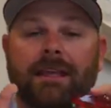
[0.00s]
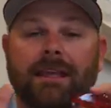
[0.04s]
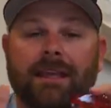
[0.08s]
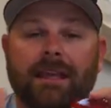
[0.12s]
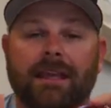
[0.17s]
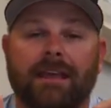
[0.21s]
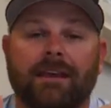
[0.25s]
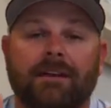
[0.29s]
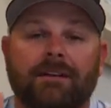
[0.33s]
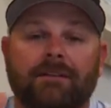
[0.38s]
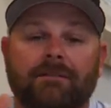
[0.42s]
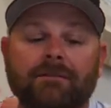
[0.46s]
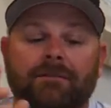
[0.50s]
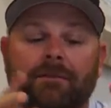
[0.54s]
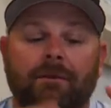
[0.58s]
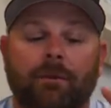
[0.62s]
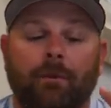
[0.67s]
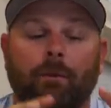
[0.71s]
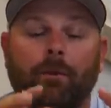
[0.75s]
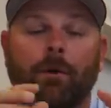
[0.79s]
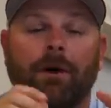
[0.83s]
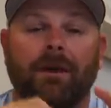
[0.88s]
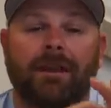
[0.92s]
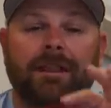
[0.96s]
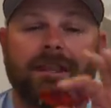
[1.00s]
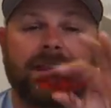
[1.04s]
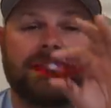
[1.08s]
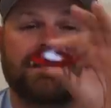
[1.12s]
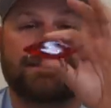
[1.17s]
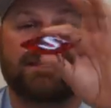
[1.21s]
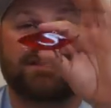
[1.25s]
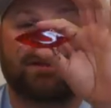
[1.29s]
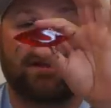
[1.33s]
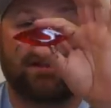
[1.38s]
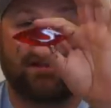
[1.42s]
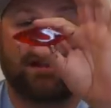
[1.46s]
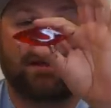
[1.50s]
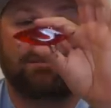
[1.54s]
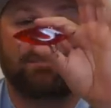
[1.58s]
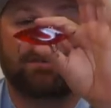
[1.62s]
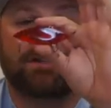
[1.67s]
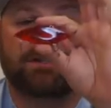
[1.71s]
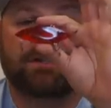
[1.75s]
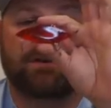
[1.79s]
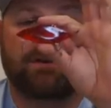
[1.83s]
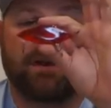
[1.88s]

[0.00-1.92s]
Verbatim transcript: give one of these lipless